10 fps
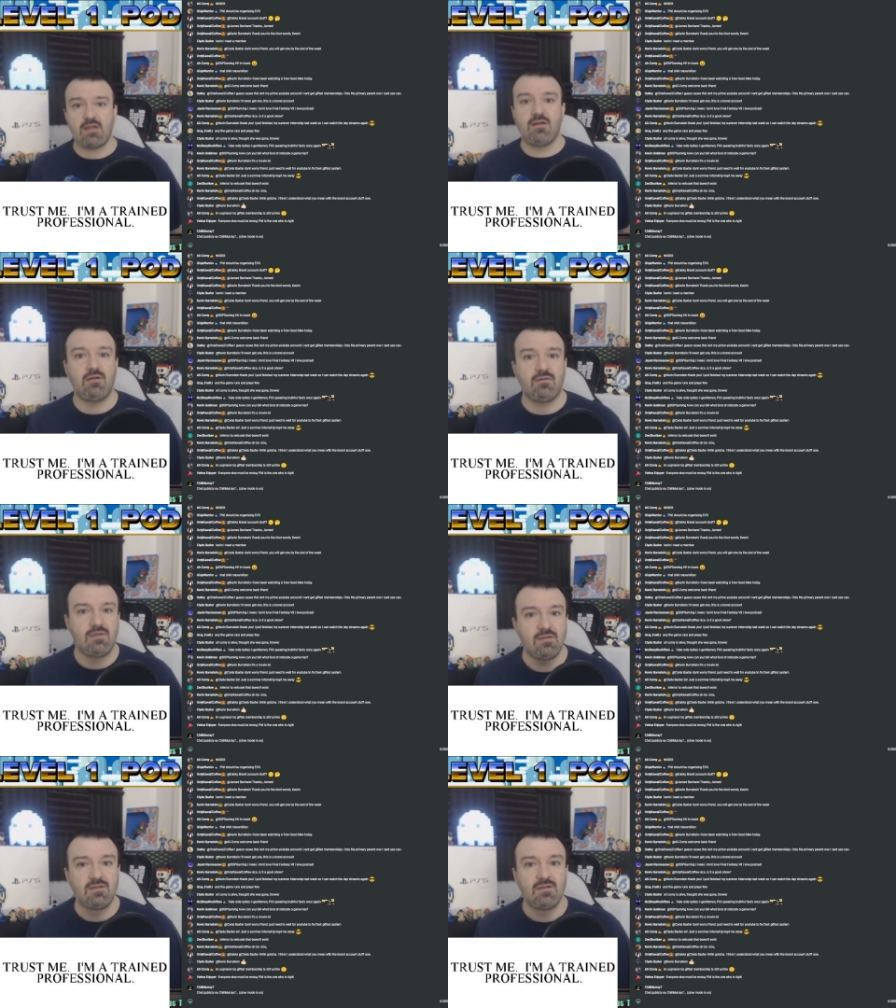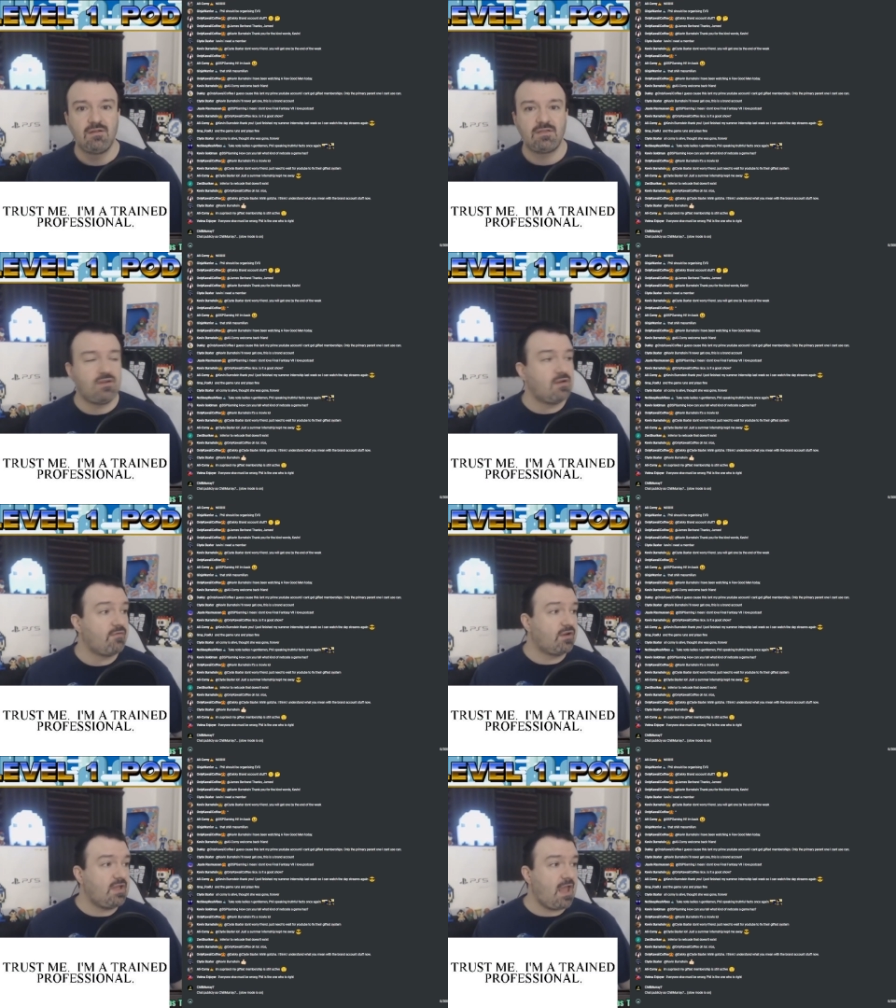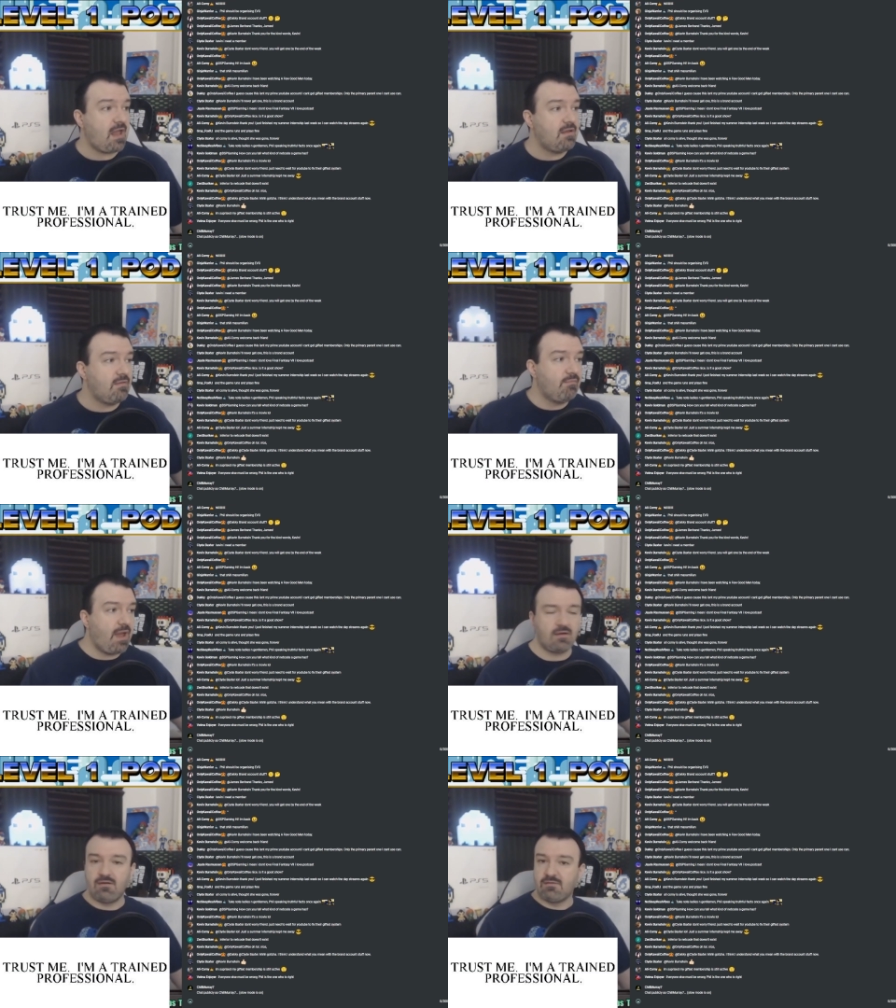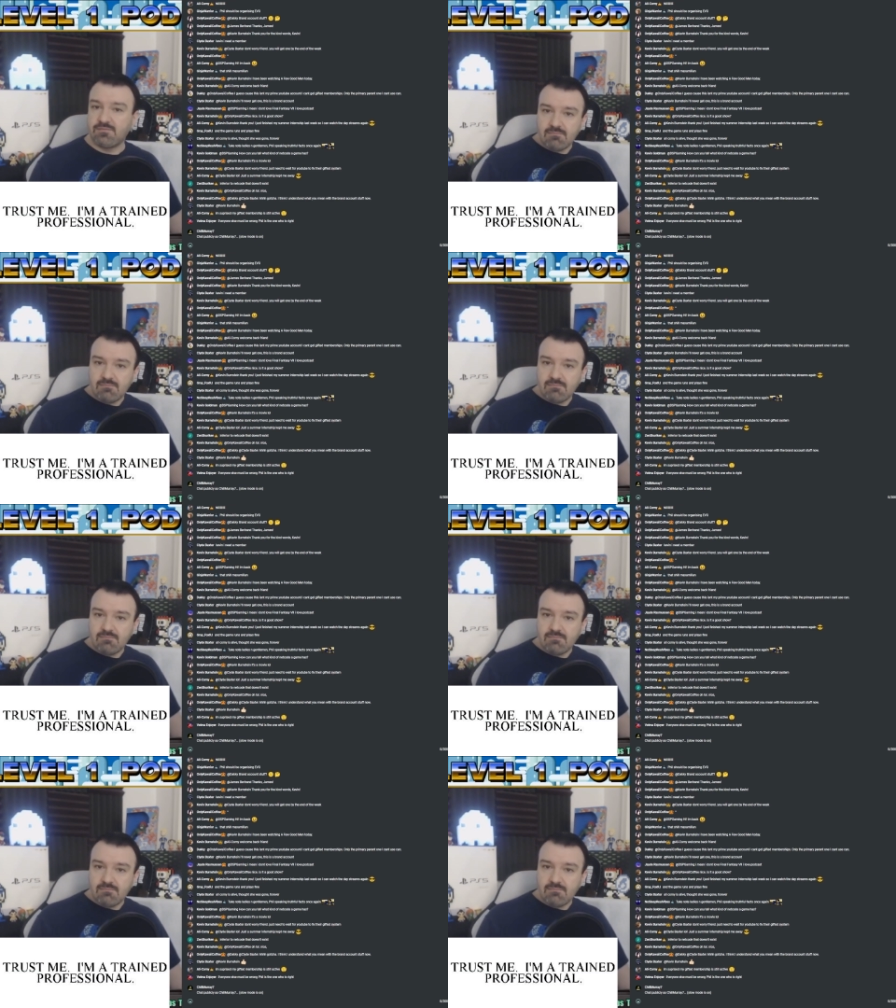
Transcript: netcode, then you're never gonna get better.